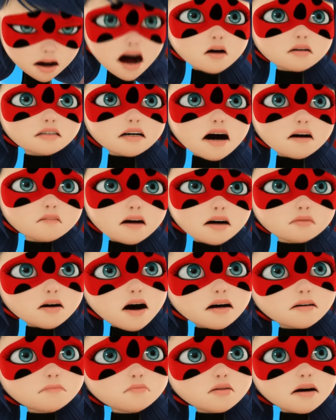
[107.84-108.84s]
I just haven't had
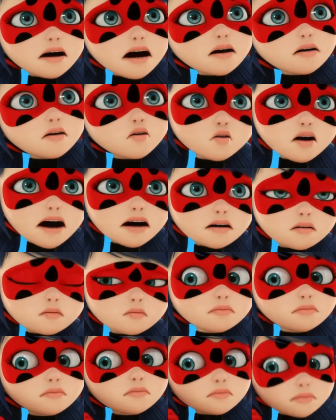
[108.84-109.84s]
time to tell her, and...
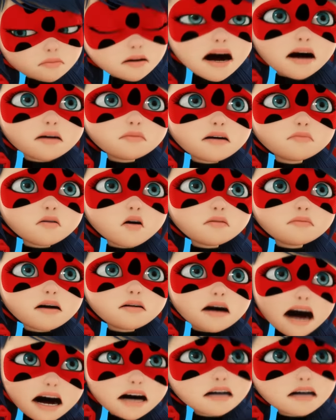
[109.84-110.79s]
And I won't today